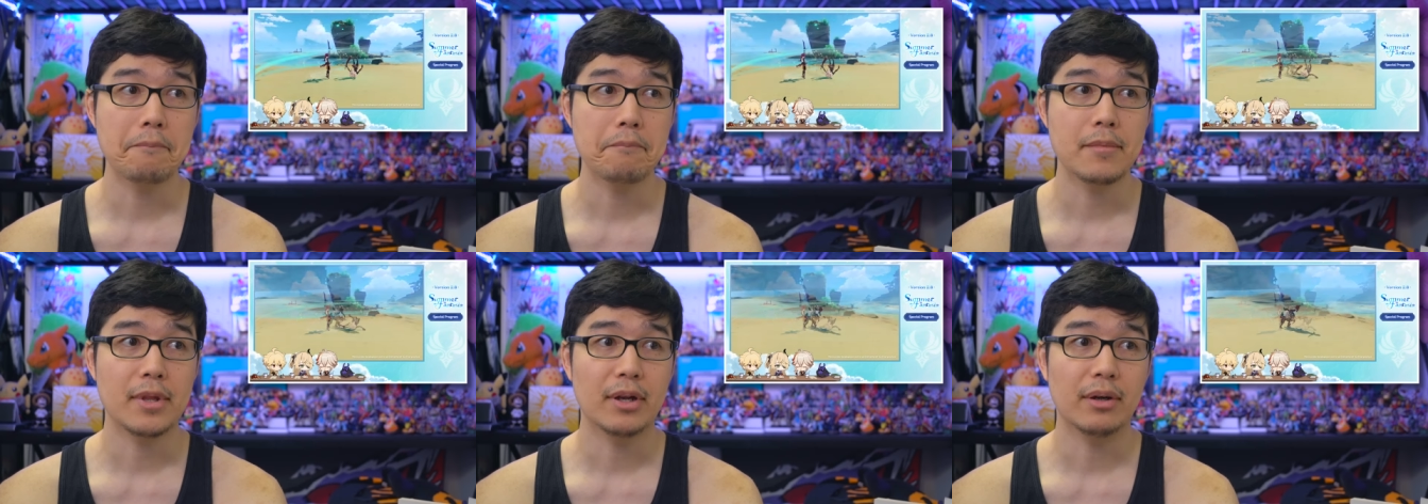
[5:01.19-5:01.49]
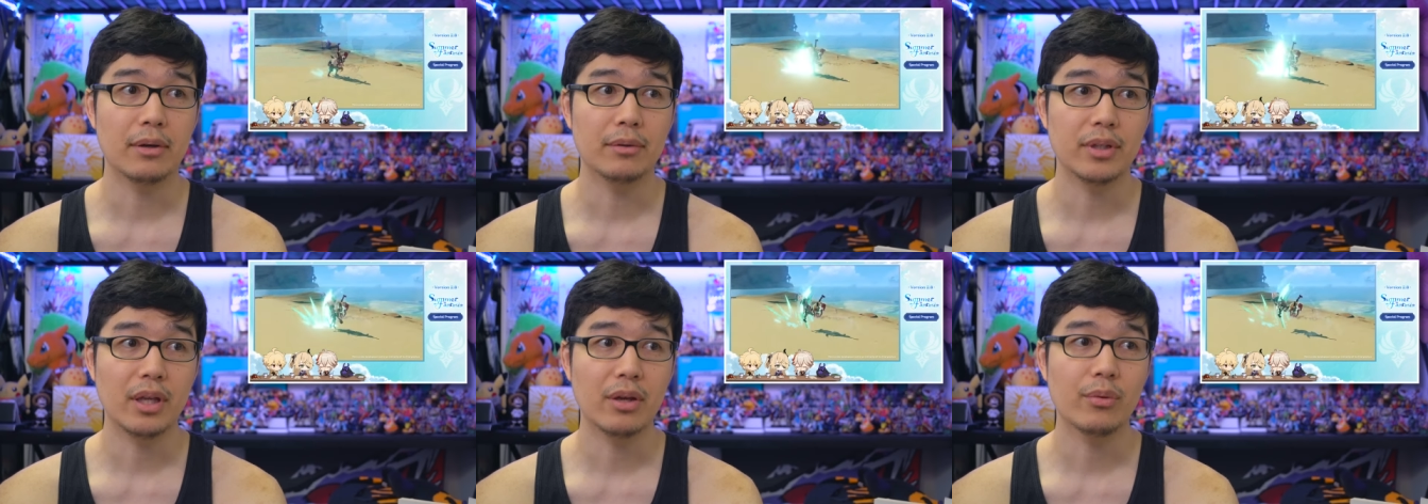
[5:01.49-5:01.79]
you
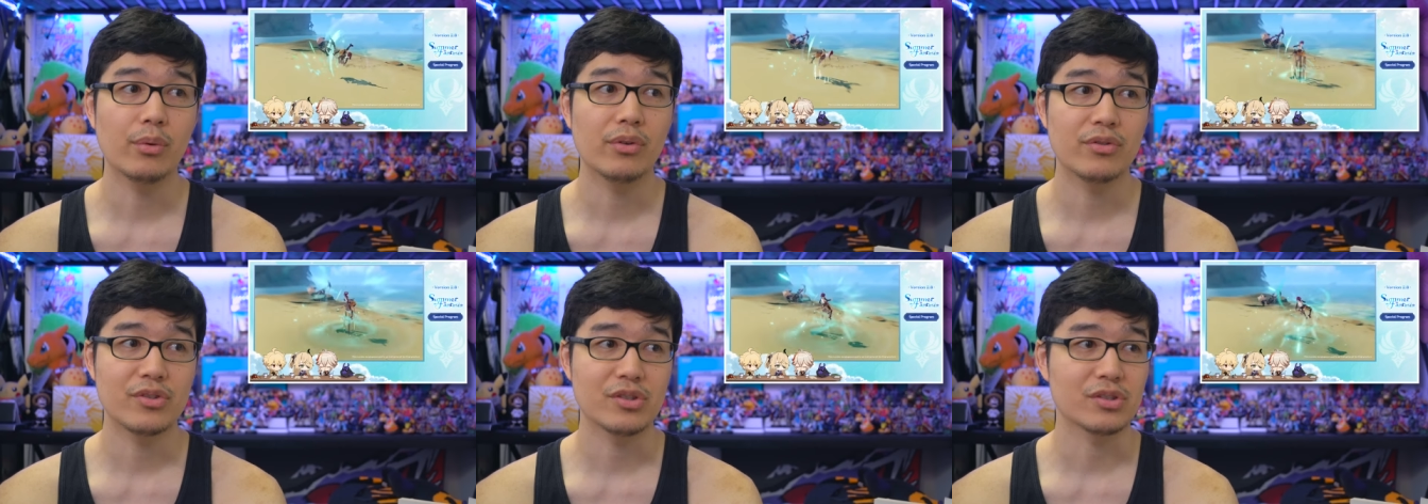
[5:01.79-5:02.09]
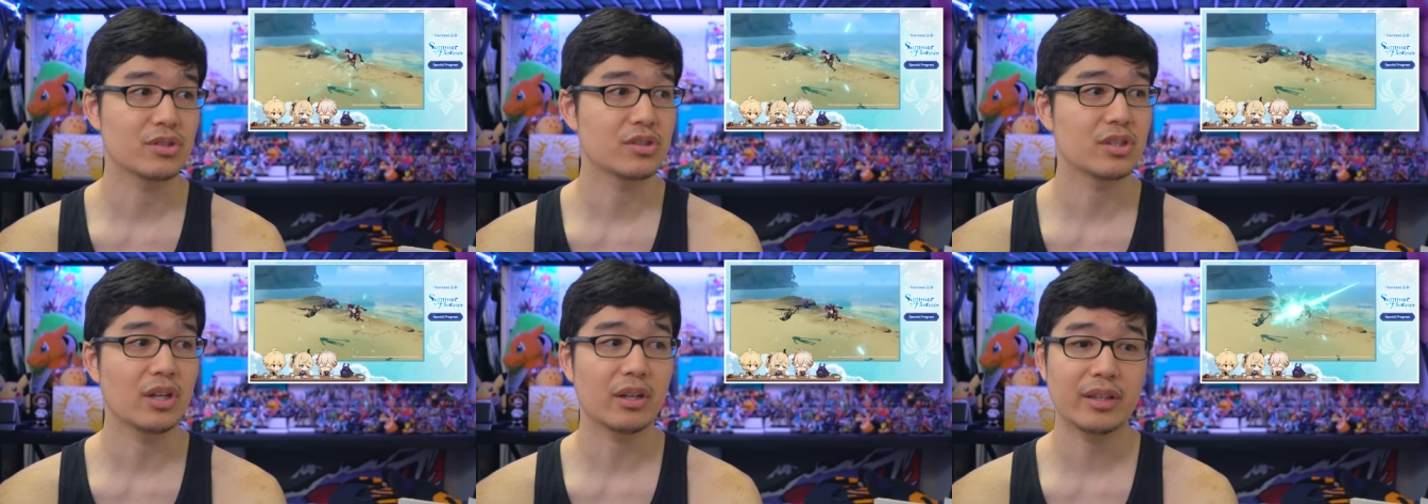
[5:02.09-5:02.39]
know, they would have
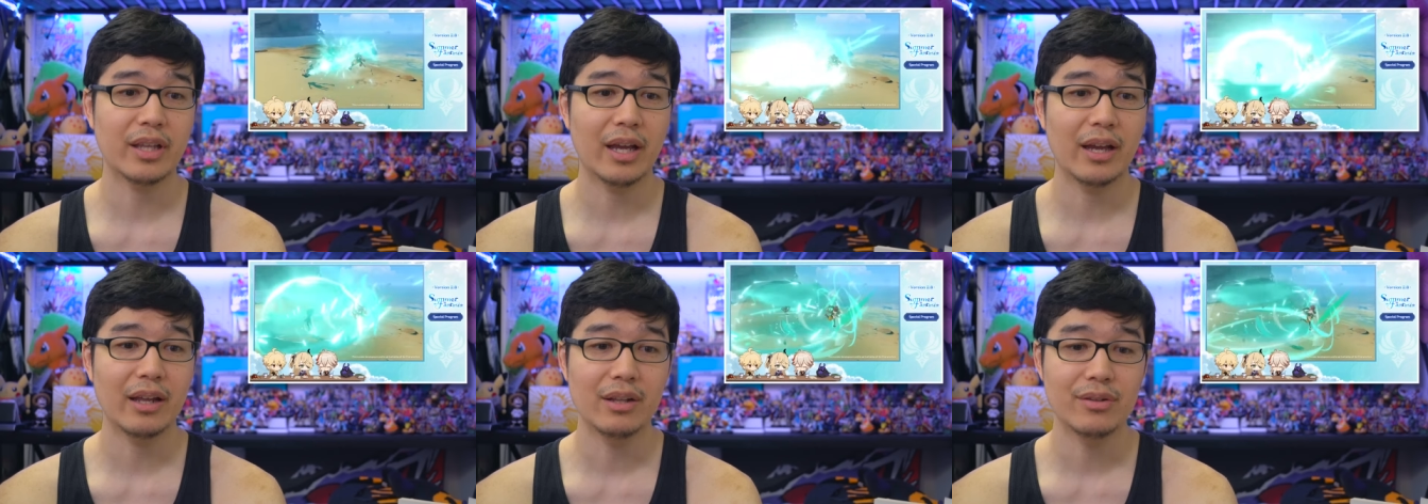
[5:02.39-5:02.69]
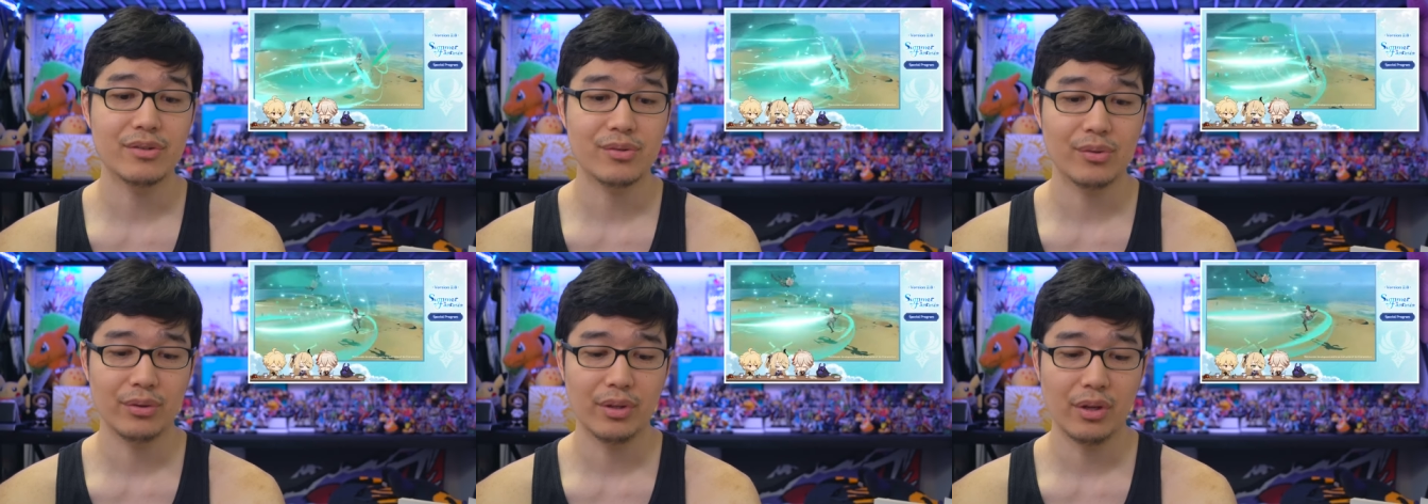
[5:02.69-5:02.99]
just stuck that
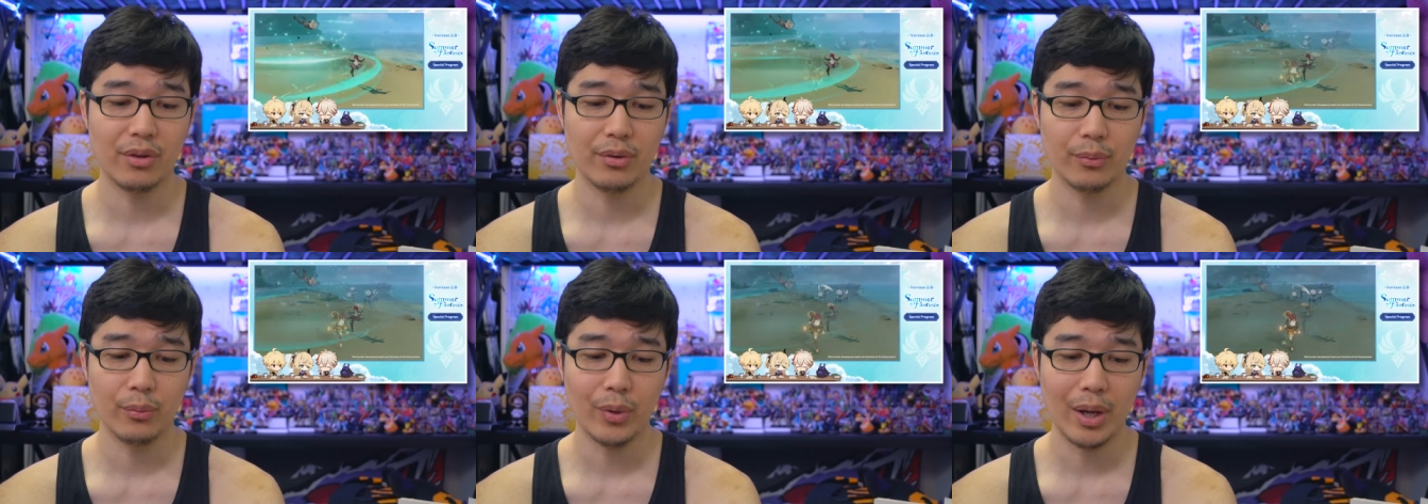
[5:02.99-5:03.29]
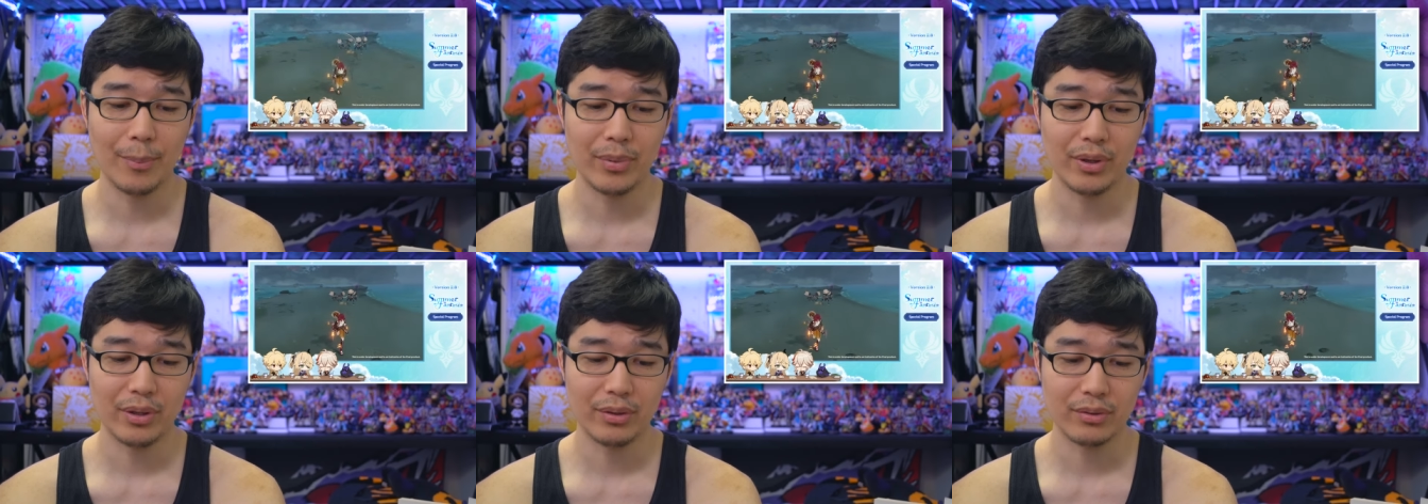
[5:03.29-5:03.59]
into another
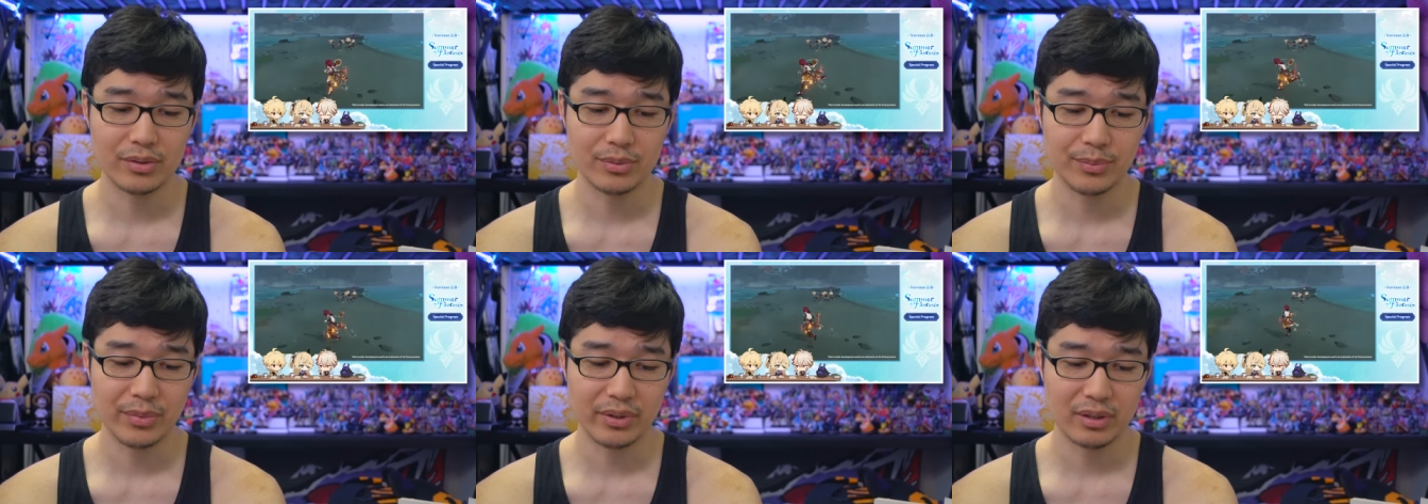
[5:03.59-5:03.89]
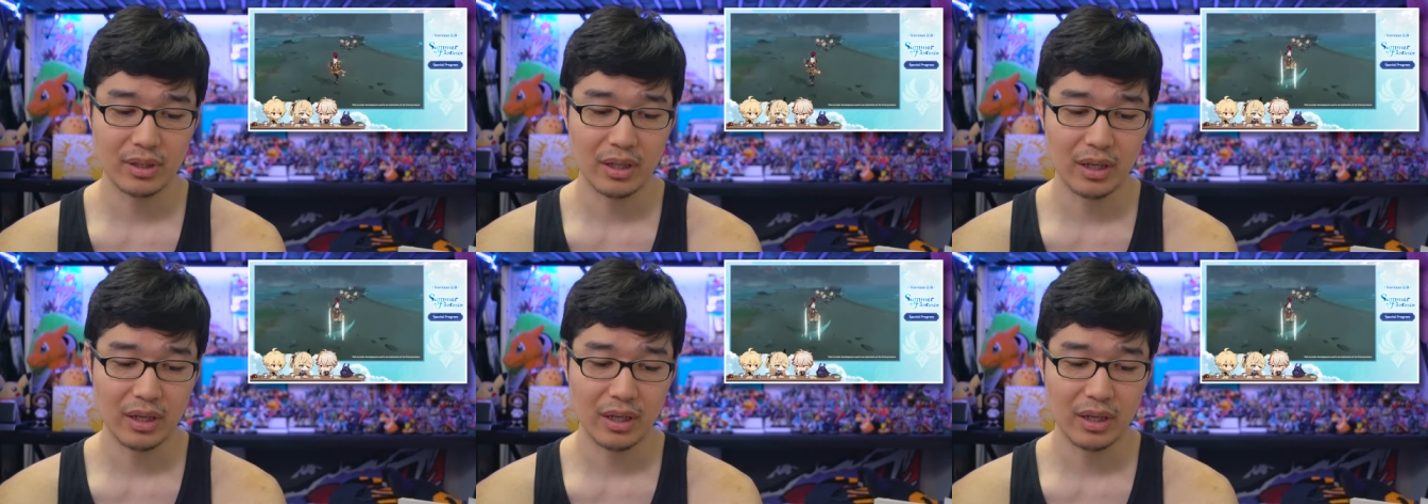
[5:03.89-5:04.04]
weapon or something like